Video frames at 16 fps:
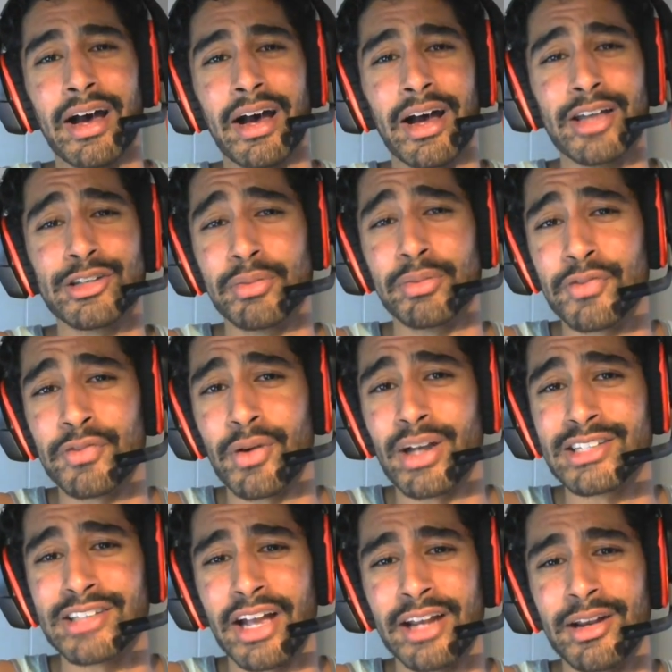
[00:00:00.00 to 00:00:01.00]
So before
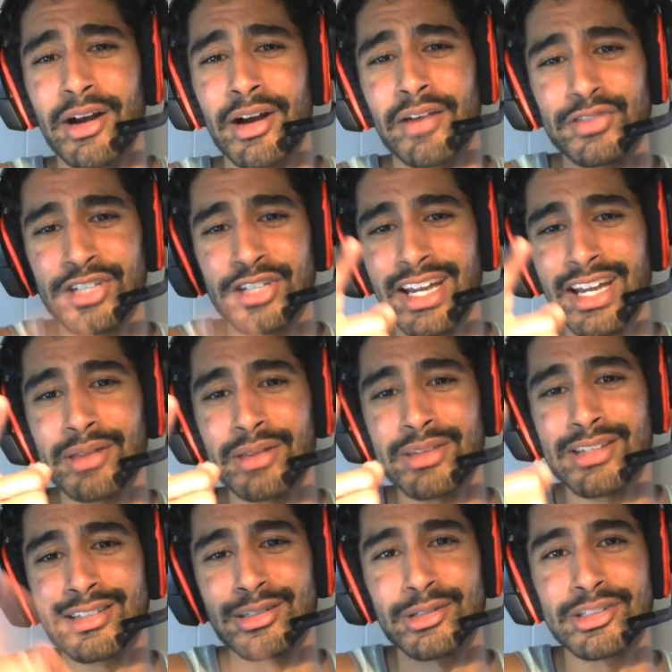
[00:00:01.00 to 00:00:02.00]
I sign off, check out
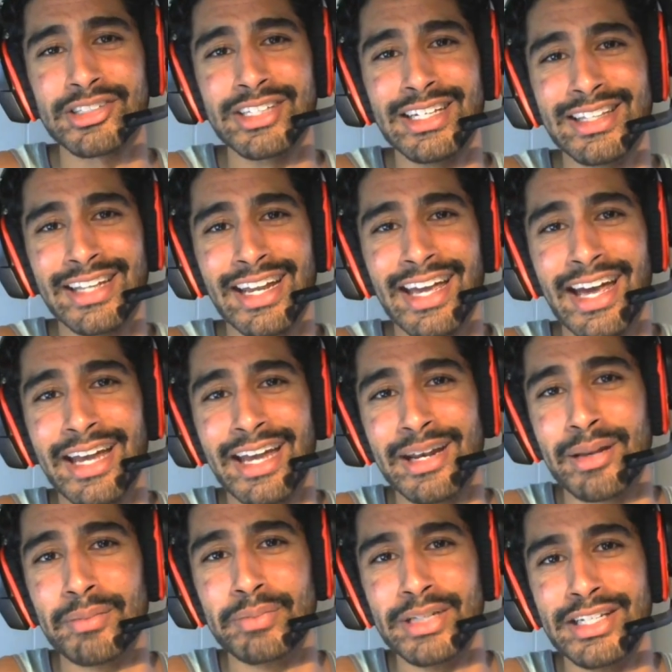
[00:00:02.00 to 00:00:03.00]
this little scene that I had
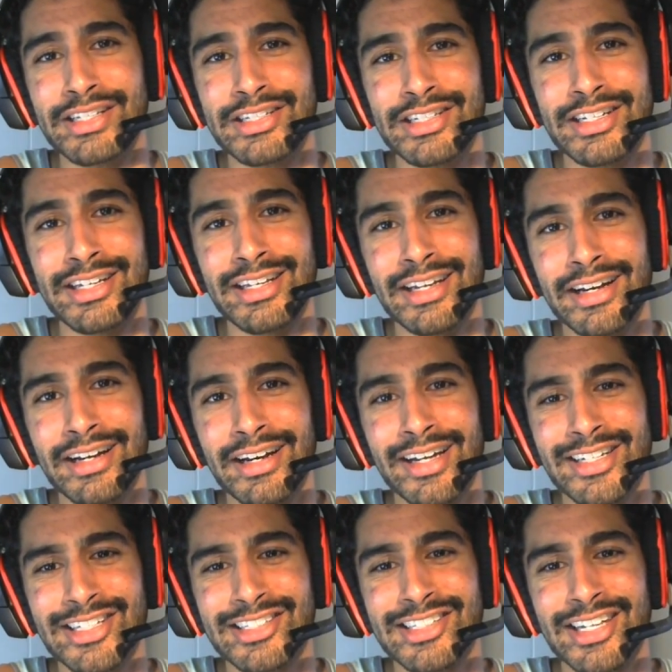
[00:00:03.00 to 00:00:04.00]
in a
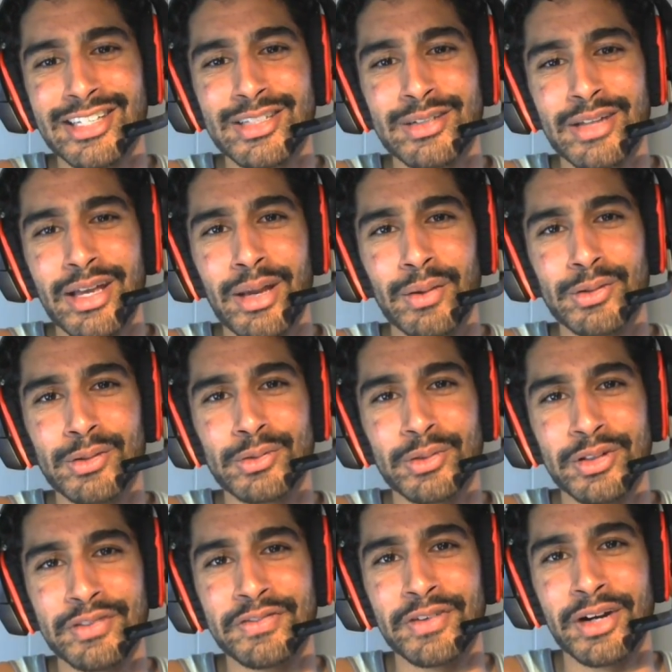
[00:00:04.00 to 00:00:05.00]
BG just yesterday. It was
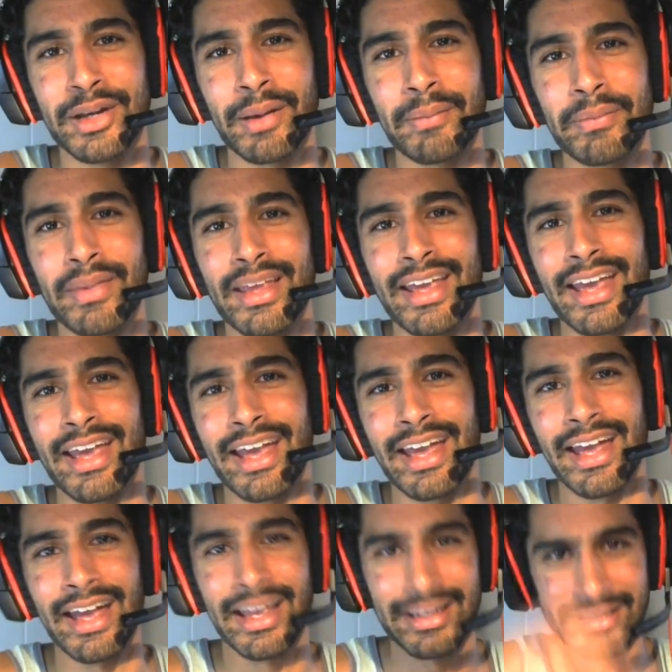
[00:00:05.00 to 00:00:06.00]
really fun,
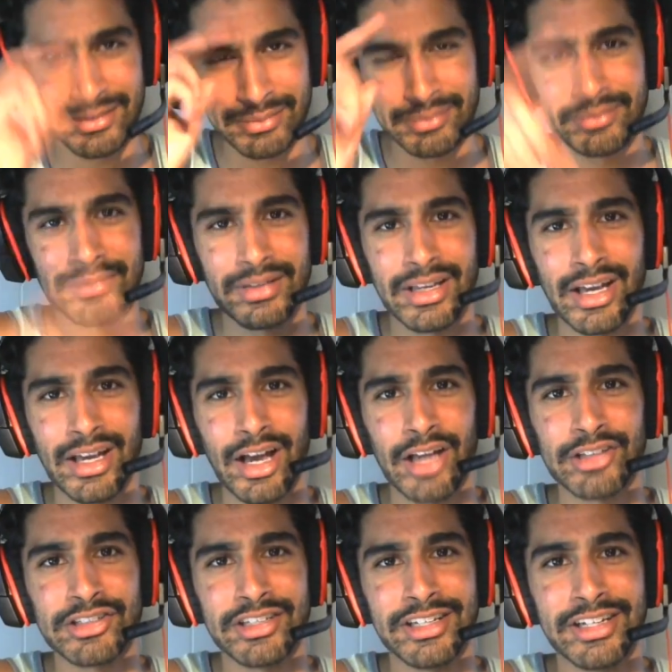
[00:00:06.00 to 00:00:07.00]
and I'll
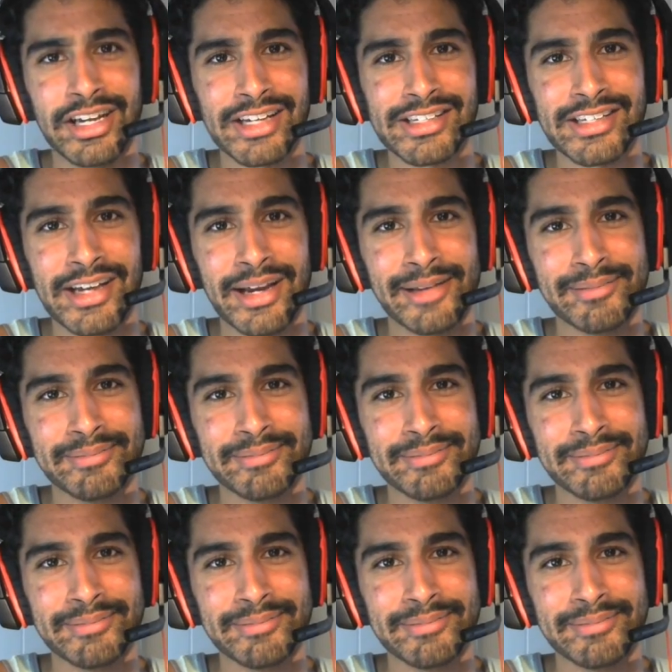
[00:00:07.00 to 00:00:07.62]
see you next time.